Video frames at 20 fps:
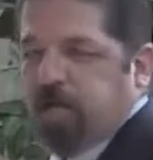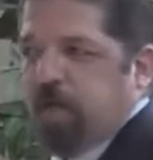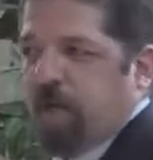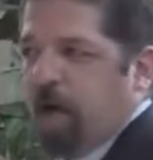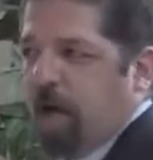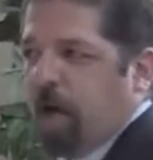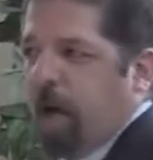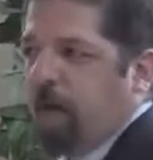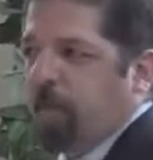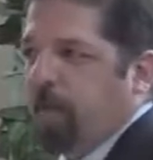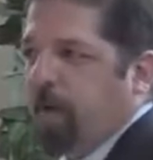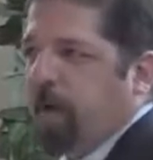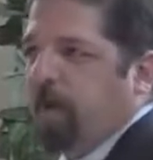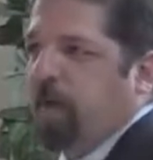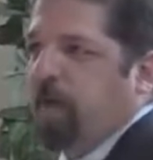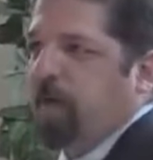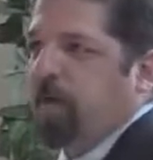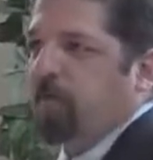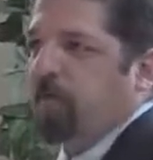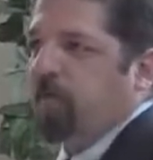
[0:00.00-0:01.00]
and I
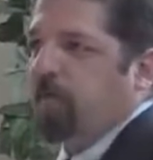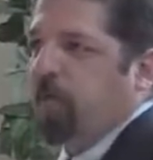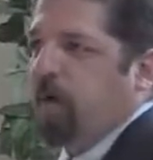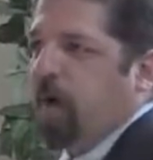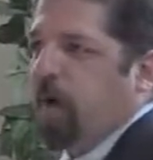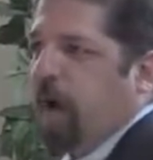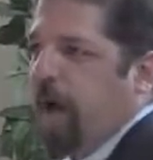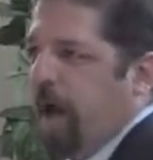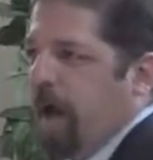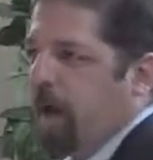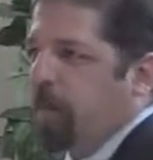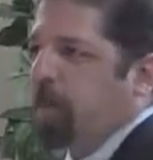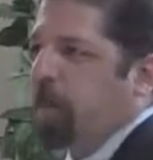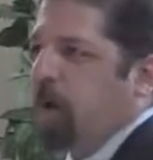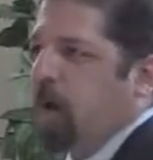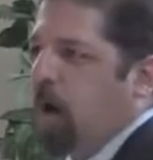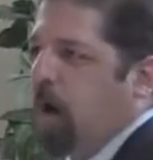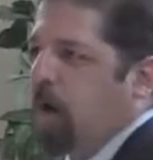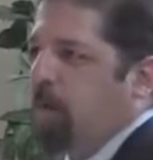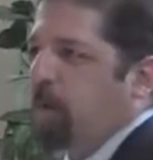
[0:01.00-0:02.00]
believe they're
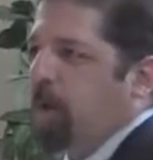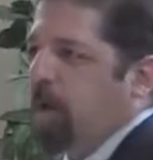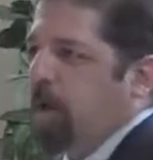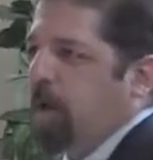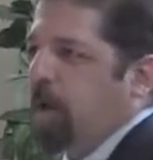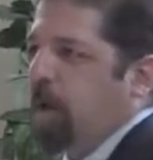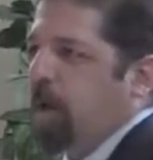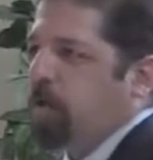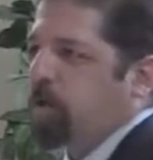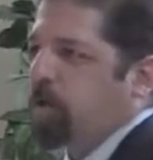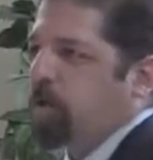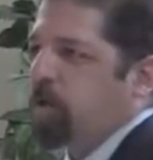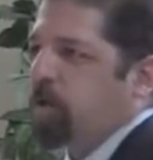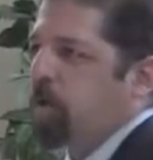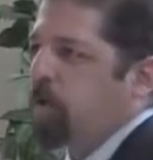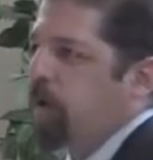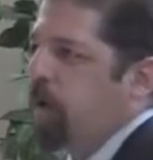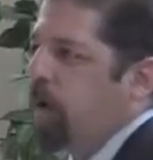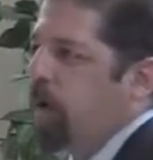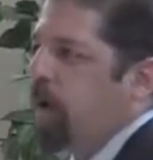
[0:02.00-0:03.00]
hampering our ability
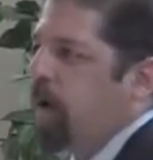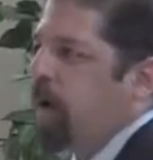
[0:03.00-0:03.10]
to